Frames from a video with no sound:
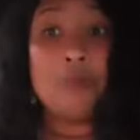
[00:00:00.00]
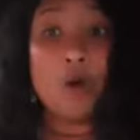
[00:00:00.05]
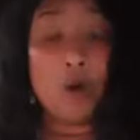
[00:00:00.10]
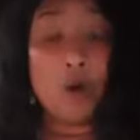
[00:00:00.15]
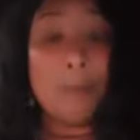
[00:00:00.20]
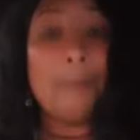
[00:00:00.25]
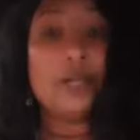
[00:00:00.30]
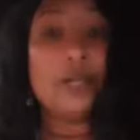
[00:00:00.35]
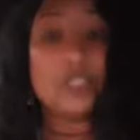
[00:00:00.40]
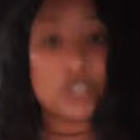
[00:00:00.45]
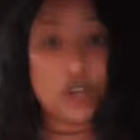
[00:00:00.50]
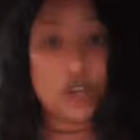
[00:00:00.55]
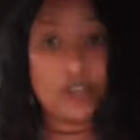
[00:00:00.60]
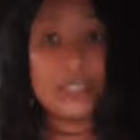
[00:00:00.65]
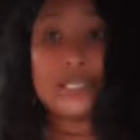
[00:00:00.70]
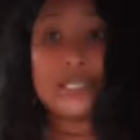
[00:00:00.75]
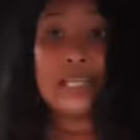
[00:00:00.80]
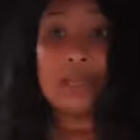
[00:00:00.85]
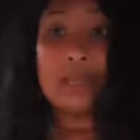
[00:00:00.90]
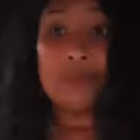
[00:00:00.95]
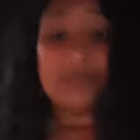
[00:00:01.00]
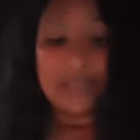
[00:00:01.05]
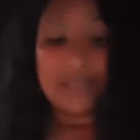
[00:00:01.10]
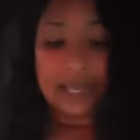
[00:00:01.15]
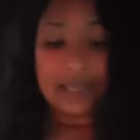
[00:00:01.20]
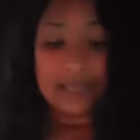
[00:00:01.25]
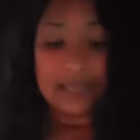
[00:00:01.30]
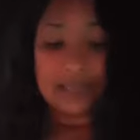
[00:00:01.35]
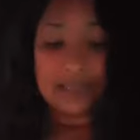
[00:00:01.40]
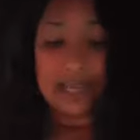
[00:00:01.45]
majority of them
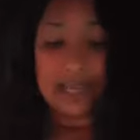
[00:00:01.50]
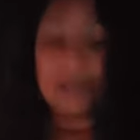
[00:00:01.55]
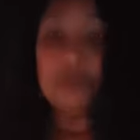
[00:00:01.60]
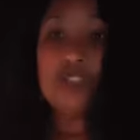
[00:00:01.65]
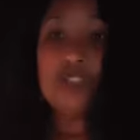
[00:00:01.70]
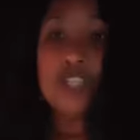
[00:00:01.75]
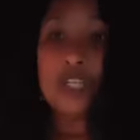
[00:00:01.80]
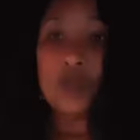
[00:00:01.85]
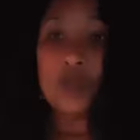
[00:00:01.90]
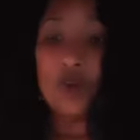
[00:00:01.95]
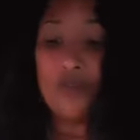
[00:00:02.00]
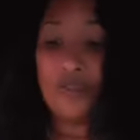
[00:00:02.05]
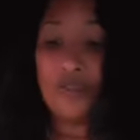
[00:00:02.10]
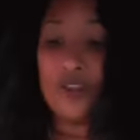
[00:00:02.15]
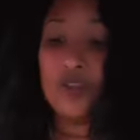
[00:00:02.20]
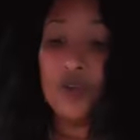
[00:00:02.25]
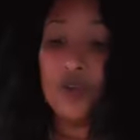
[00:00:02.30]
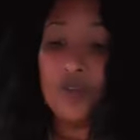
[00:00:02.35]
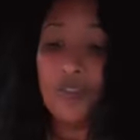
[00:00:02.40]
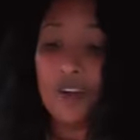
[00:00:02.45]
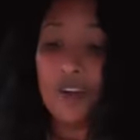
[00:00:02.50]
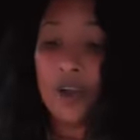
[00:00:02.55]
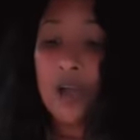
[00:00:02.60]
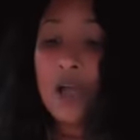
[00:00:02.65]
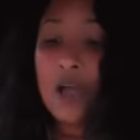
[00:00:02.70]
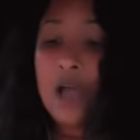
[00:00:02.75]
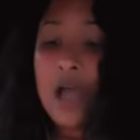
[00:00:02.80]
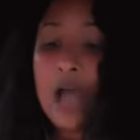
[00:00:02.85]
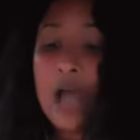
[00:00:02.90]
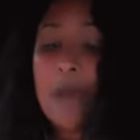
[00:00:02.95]
saying the same shit over and over
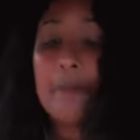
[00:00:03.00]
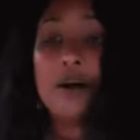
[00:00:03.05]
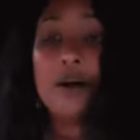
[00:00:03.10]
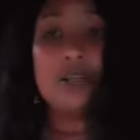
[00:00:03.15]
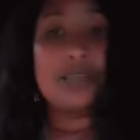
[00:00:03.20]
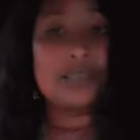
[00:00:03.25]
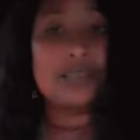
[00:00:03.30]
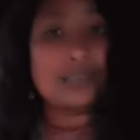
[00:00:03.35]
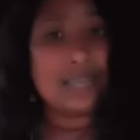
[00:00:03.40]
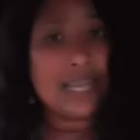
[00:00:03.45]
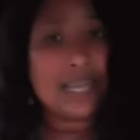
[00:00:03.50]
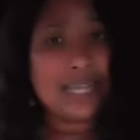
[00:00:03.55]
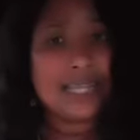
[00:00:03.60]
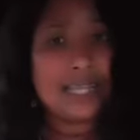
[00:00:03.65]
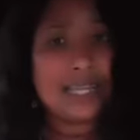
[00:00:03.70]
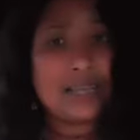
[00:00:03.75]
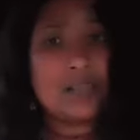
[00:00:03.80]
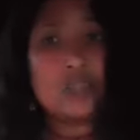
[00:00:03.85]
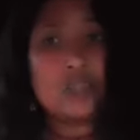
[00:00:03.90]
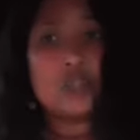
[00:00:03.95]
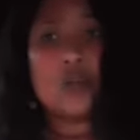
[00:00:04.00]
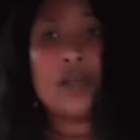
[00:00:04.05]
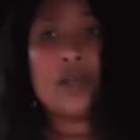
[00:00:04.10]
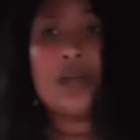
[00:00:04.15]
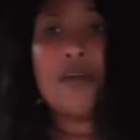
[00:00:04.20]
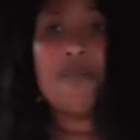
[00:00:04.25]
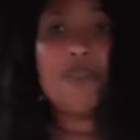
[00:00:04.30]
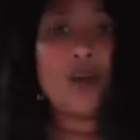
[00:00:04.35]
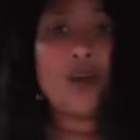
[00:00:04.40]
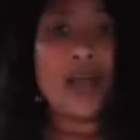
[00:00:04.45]
about this lady. So,
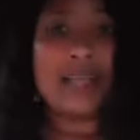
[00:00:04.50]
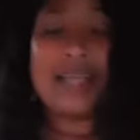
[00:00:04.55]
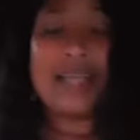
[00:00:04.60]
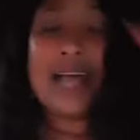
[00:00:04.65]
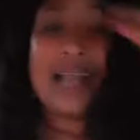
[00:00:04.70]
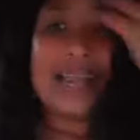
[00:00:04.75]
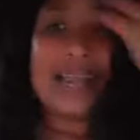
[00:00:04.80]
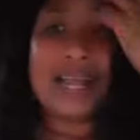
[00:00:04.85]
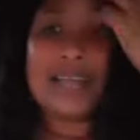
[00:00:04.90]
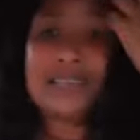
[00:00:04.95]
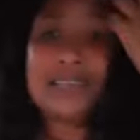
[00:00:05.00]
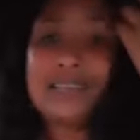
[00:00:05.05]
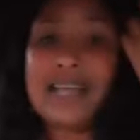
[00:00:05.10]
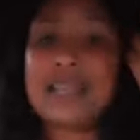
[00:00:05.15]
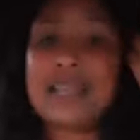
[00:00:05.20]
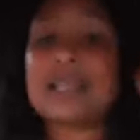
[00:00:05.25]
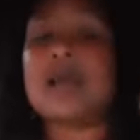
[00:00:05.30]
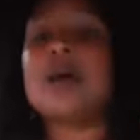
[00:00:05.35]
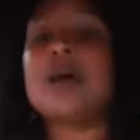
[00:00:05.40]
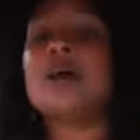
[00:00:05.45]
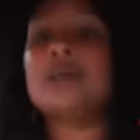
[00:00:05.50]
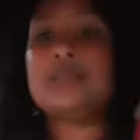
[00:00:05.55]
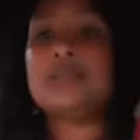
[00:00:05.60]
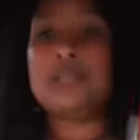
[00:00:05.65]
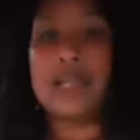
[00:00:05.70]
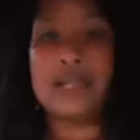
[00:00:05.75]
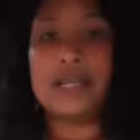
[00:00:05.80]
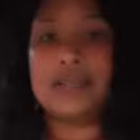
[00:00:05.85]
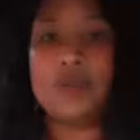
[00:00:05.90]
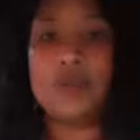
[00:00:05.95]
of course, and like I said,
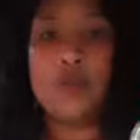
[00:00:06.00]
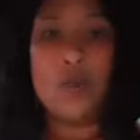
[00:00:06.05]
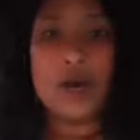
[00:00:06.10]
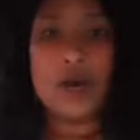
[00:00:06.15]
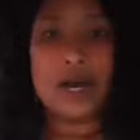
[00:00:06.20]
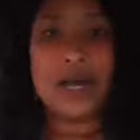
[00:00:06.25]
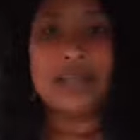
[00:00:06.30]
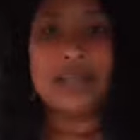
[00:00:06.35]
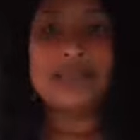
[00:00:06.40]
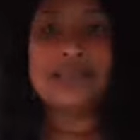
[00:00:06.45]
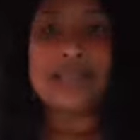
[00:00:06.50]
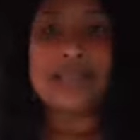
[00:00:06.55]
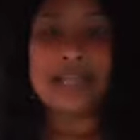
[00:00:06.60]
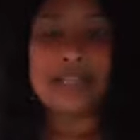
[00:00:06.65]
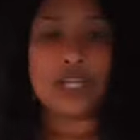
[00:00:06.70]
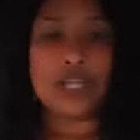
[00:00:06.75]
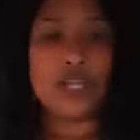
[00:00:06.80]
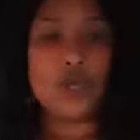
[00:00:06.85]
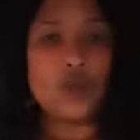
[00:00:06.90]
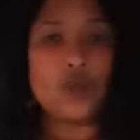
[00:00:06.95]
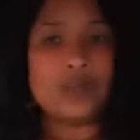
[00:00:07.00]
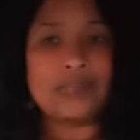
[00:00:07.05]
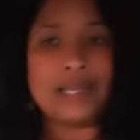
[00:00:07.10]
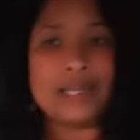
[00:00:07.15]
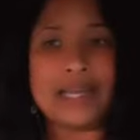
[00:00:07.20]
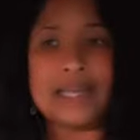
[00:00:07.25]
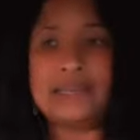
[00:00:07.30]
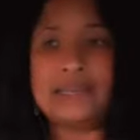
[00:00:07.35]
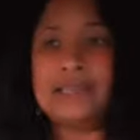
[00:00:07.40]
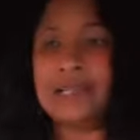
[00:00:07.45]
certain words that they're
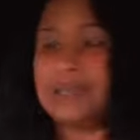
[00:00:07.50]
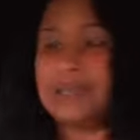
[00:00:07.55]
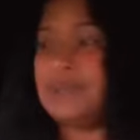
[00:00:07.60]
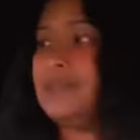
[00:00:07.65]
using and certain